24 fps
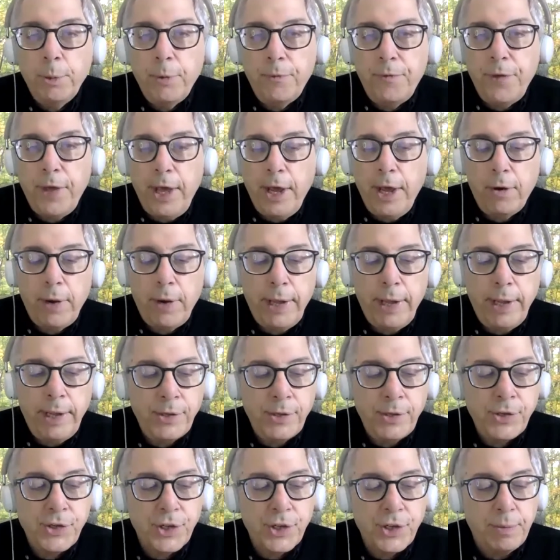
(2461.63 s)
of
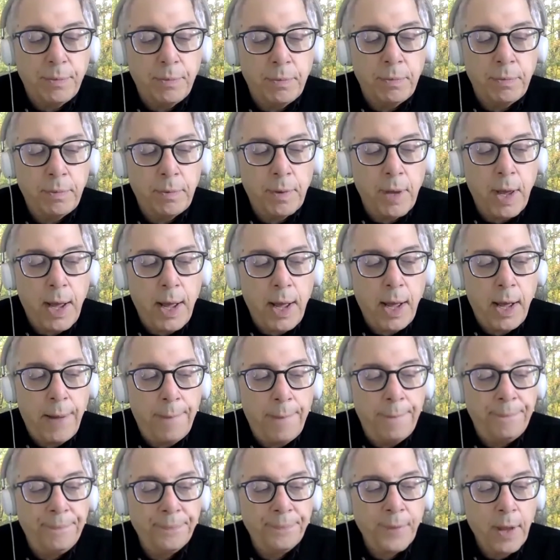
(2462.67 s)
hearings and
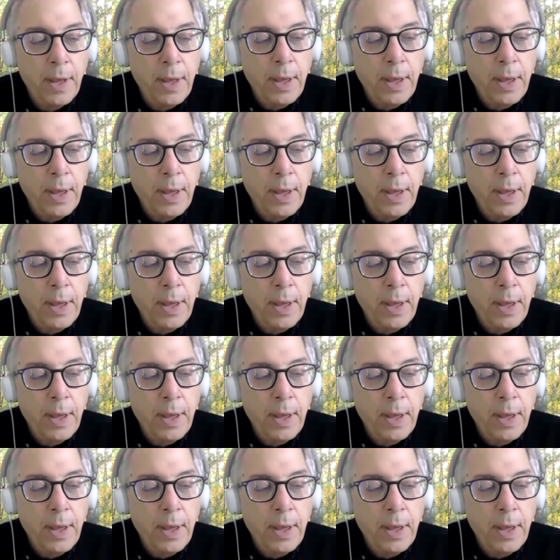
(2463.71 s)
um,